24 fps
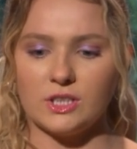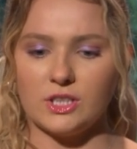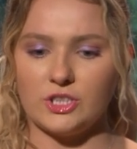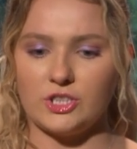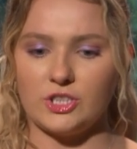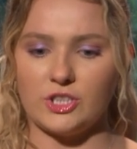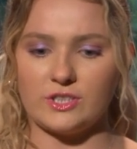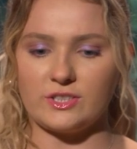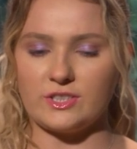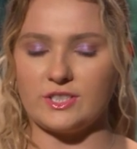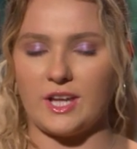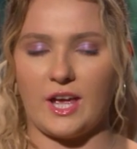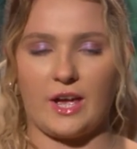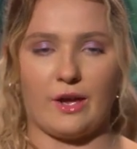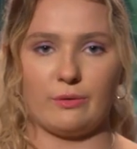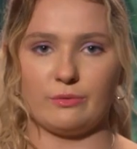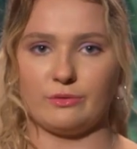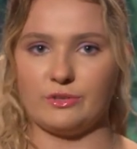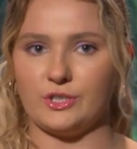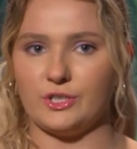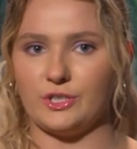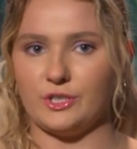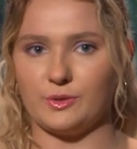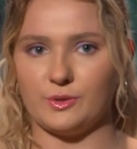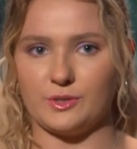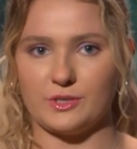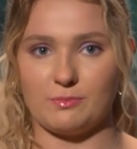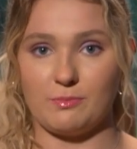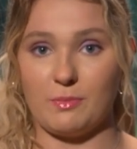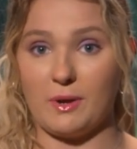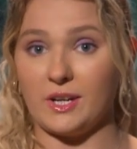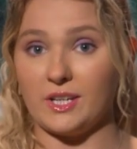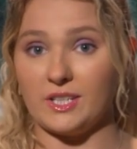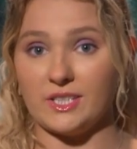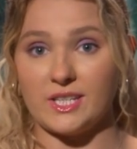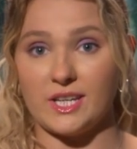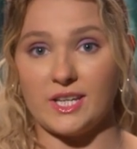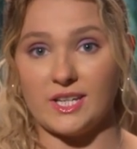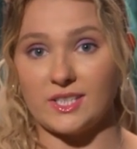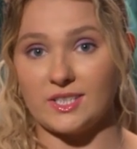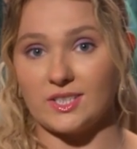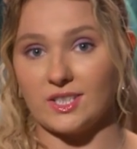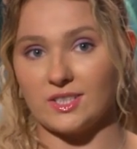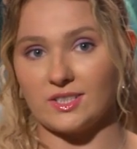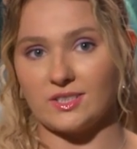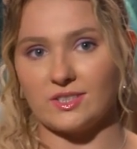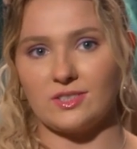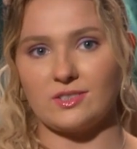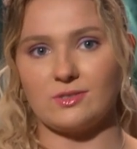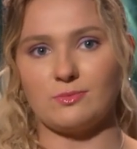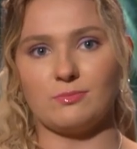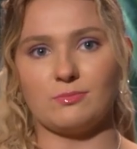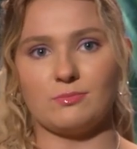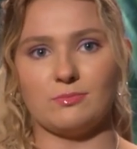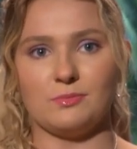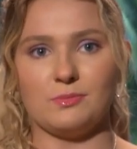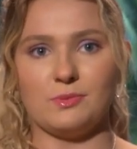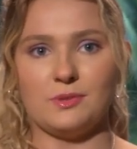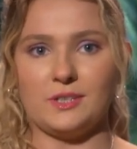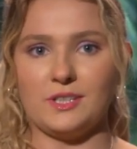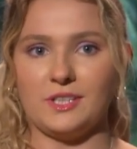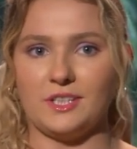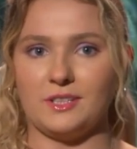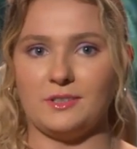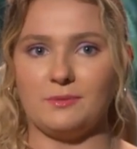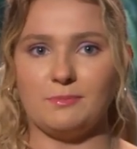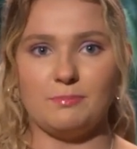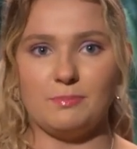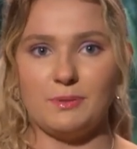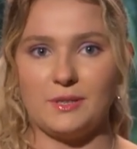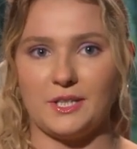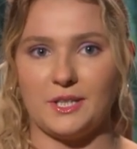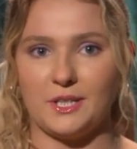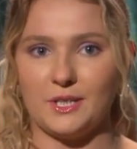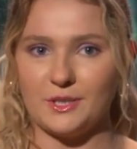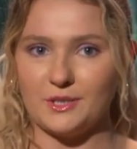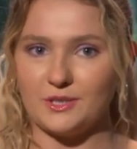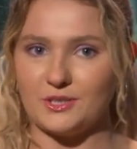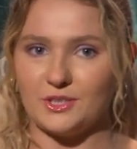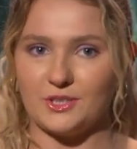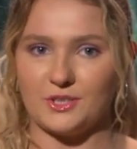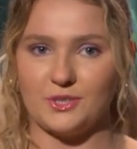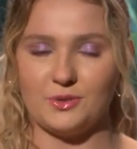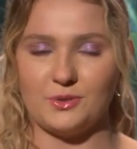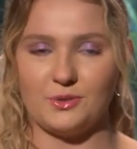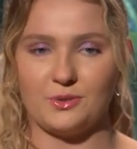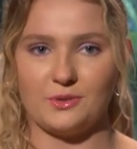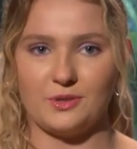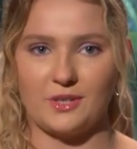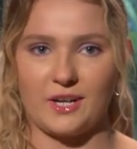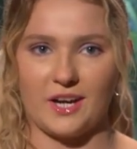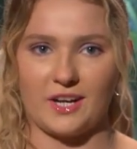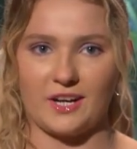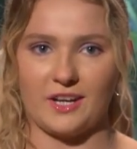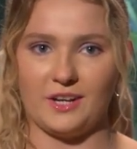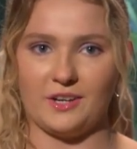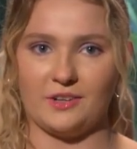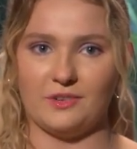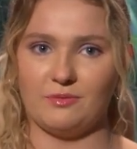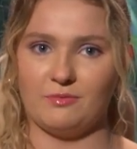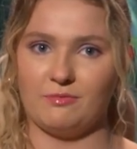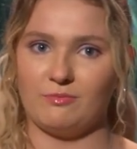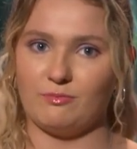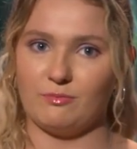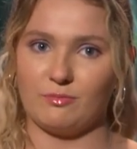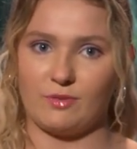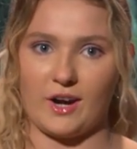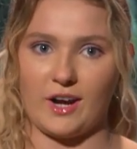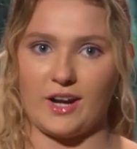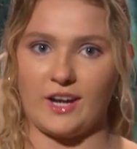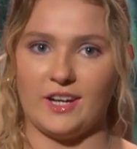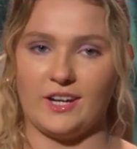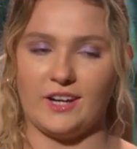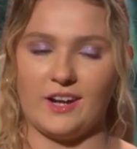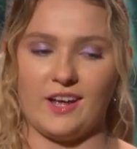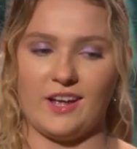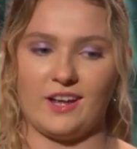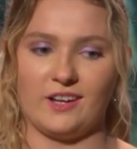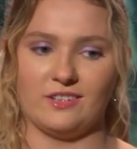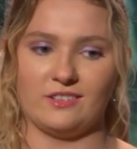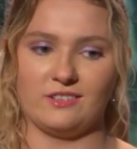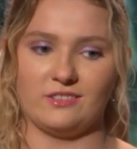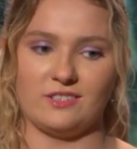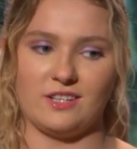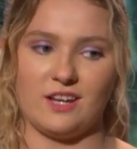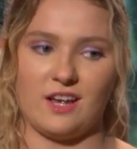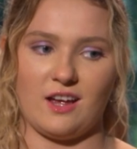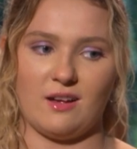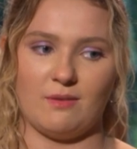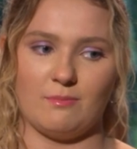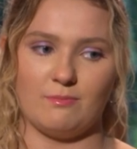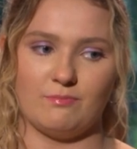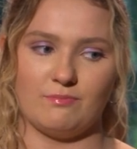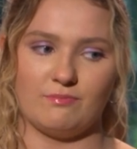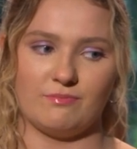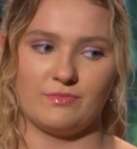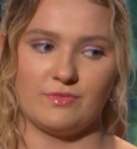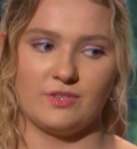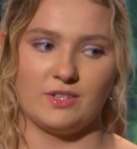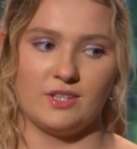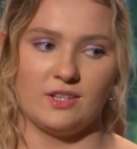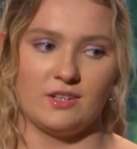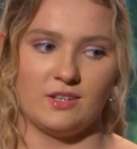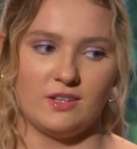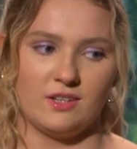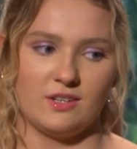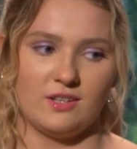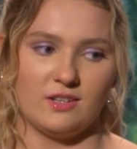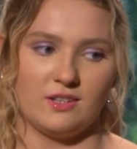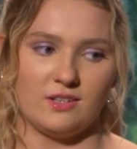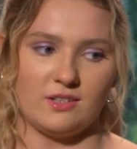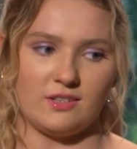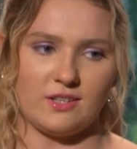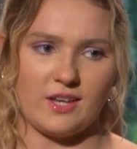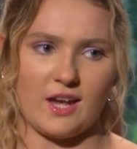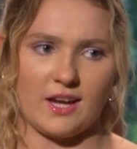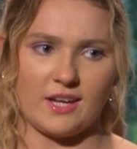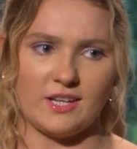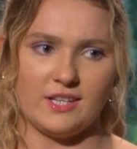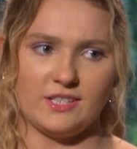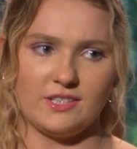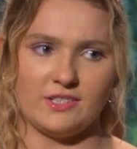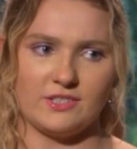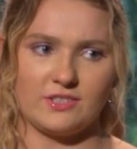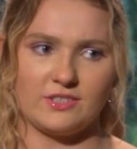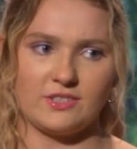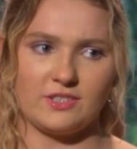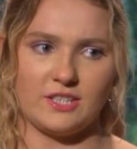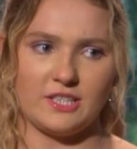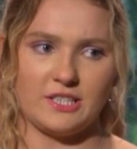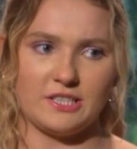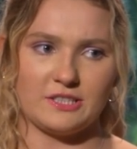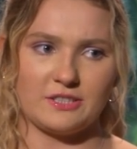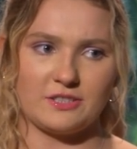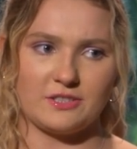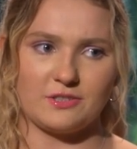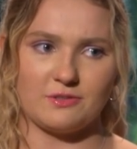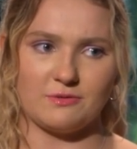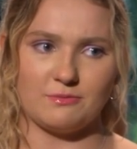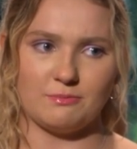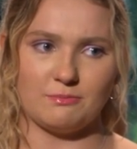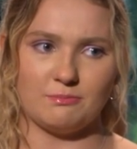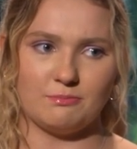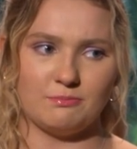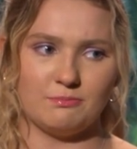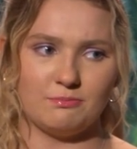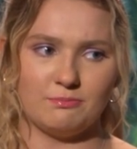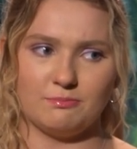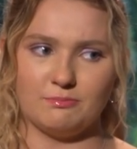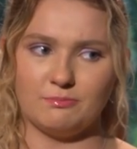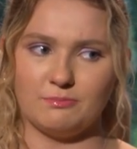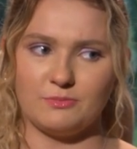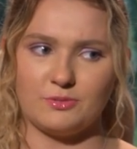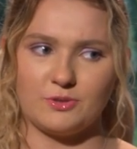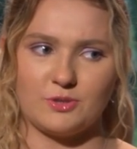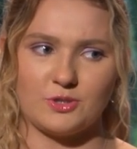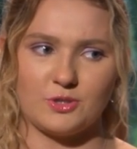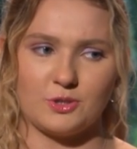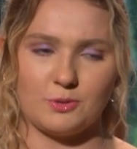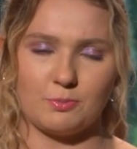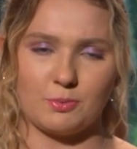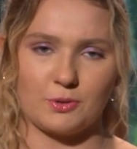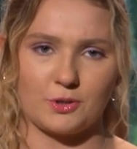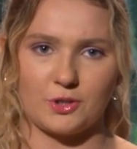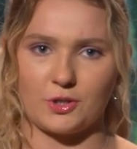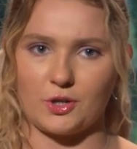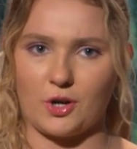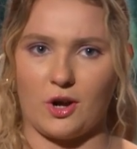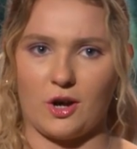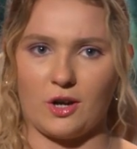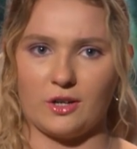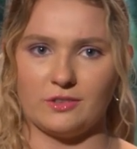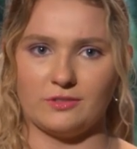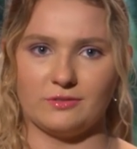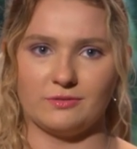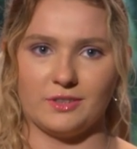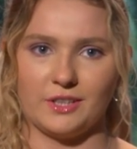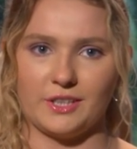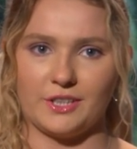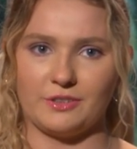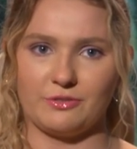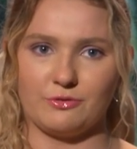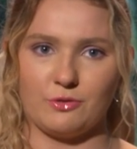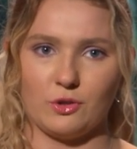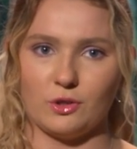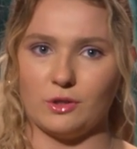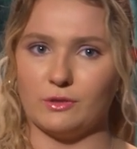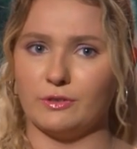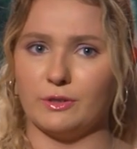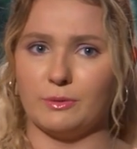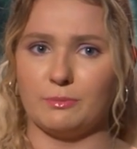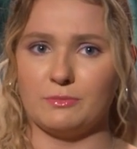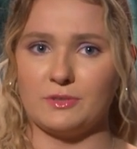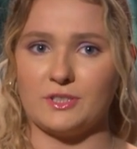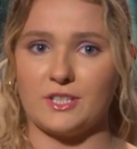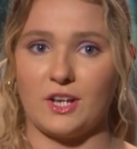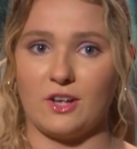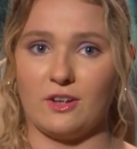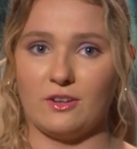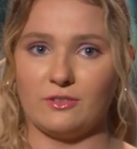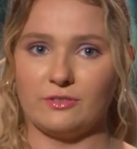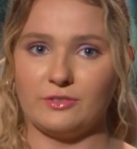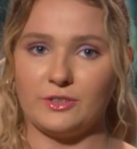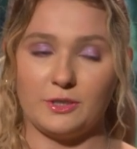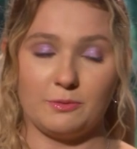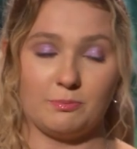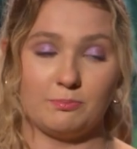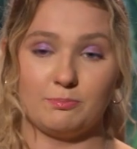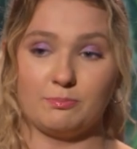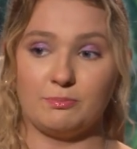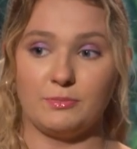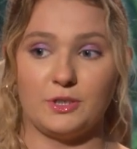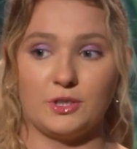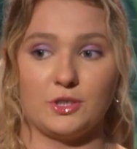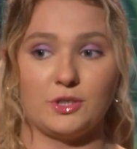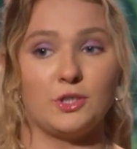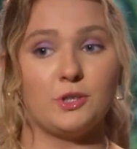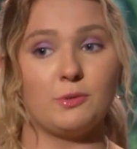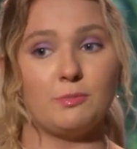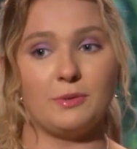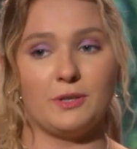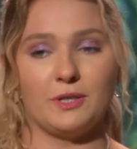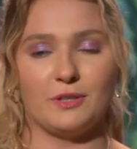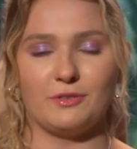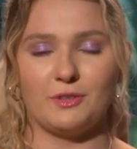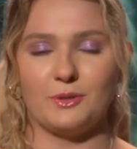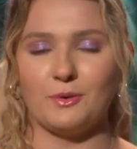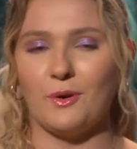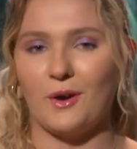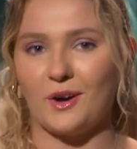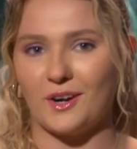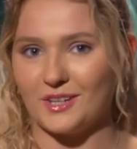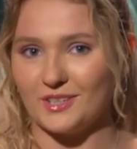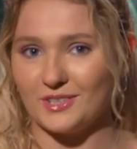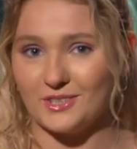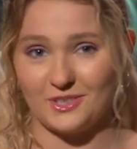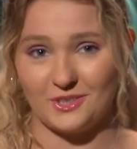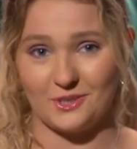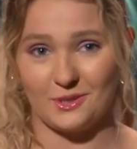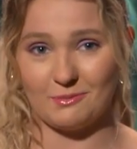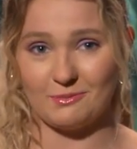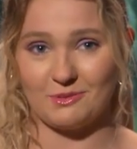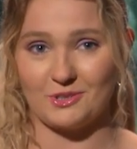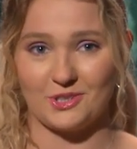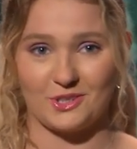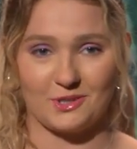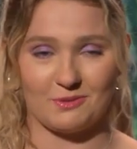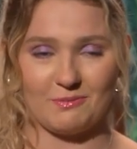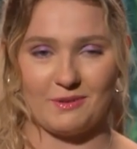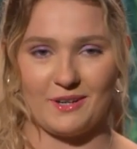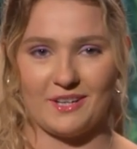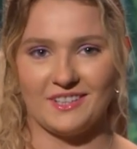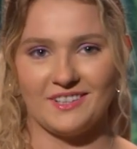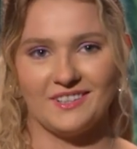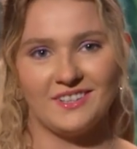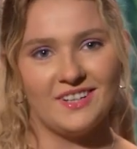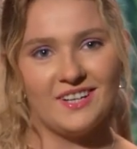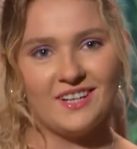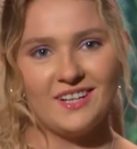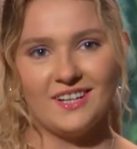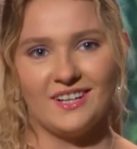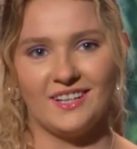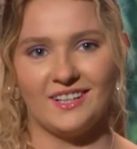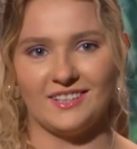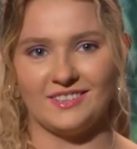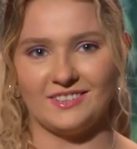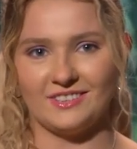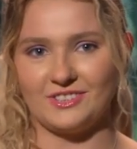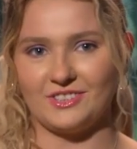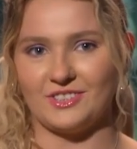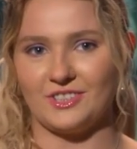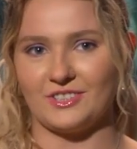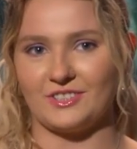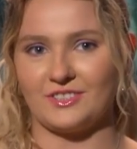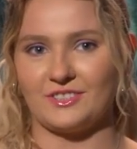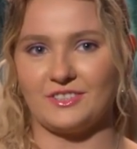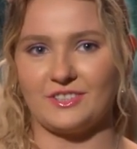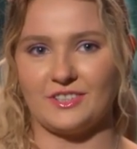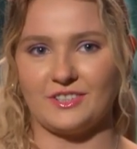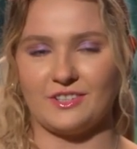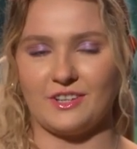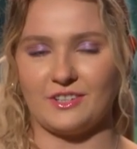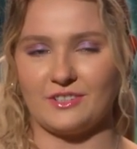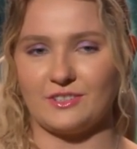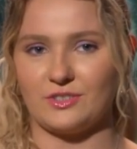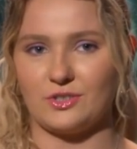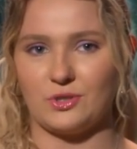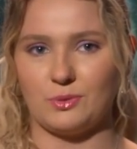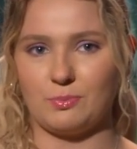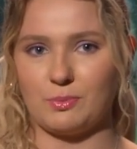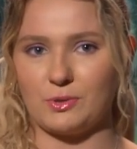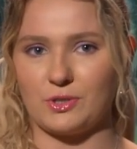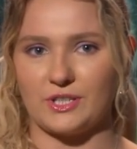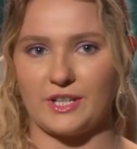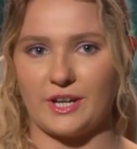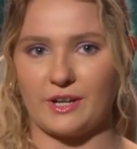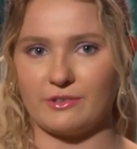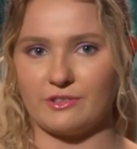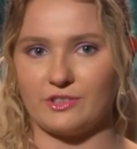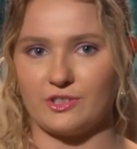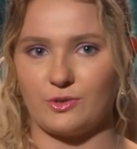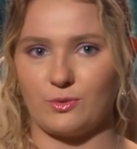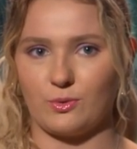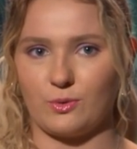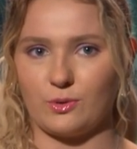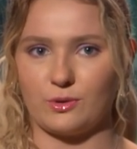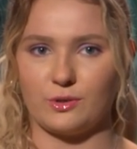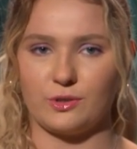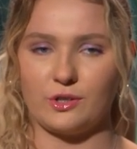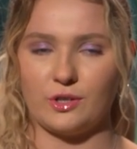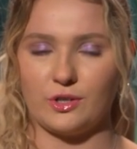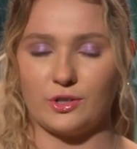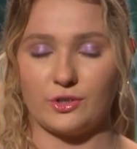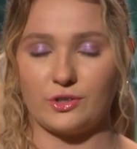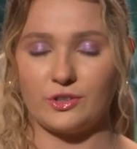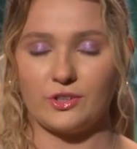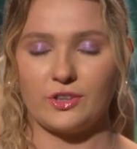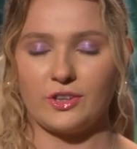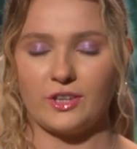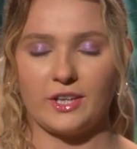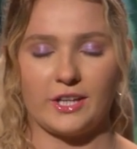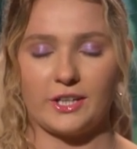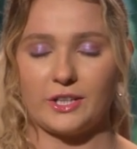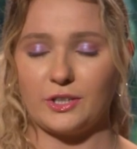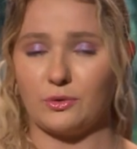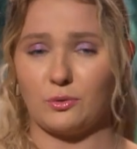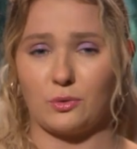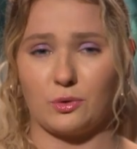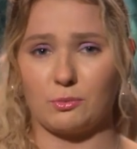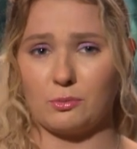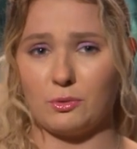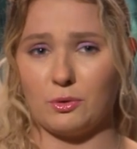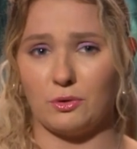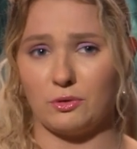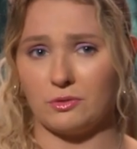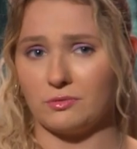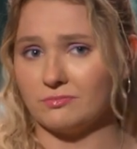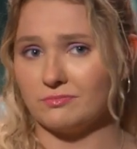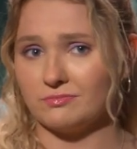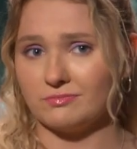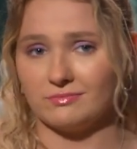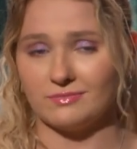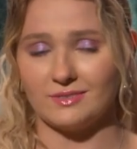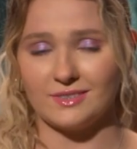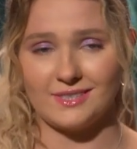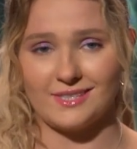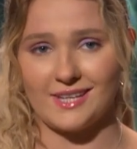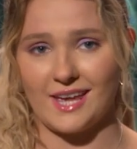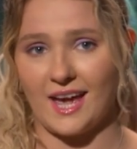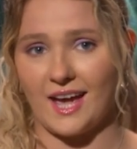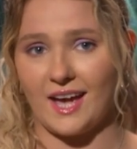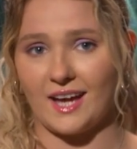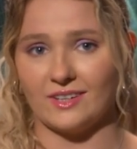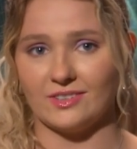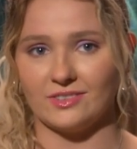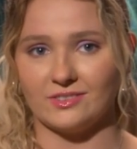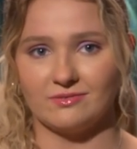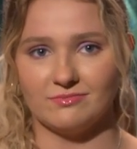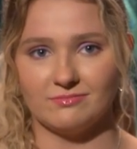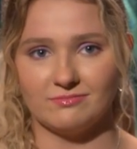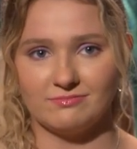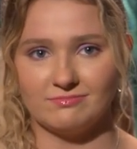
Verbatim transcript: just down to do as many takes as need be to get it right. And um, yeah, he's he's super not like full of himself. He he could be if he wanted to, I'm sure, but he's just a super down to earth, like normal dad.